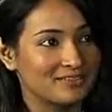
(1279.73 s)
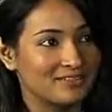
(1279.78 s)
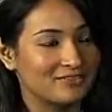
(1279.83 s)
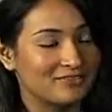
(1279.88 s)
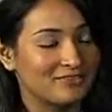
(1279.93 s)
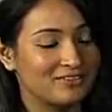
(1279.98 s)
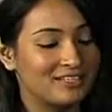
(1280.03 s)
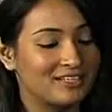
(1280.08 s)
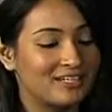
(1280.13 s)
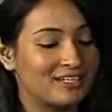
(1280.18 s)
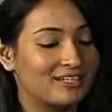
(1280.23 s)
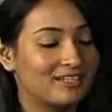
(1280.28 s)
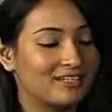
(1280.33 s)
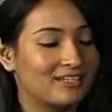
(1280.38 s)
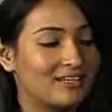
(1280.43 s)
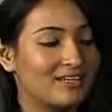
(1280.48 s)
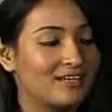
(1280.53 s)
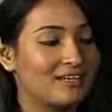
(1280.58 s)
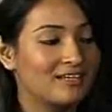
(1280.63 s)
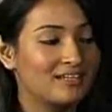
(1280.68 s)
They feel that
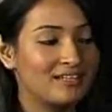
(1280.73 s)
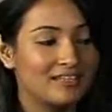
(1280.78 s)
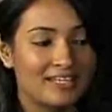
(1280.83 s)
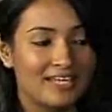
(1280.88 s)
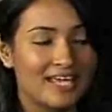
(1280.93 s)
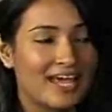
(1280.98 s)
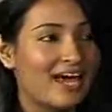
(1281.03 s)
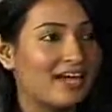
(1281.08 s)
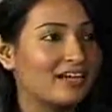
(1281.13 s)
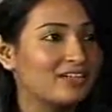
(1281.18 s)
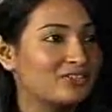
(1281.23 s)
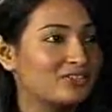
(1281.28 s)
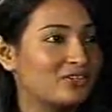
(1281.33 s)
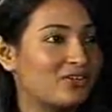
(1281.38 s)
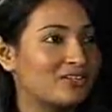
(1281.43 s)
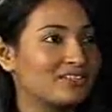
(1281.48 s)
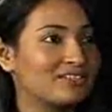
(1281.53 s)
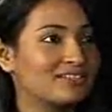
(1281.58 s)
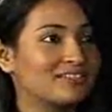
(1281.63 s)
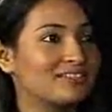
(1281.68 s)
CAD is
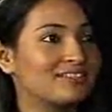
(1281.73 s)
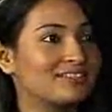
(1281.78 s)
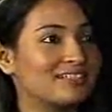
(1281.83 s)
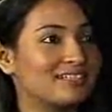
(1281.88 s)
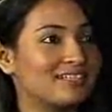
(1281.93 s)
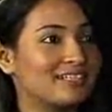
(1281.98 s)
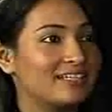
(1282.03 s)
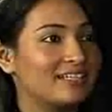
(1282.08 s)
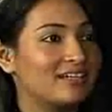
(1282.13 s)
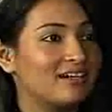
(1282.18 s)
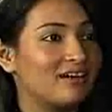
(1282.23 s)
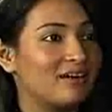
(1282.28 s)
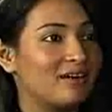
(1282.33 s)
constantly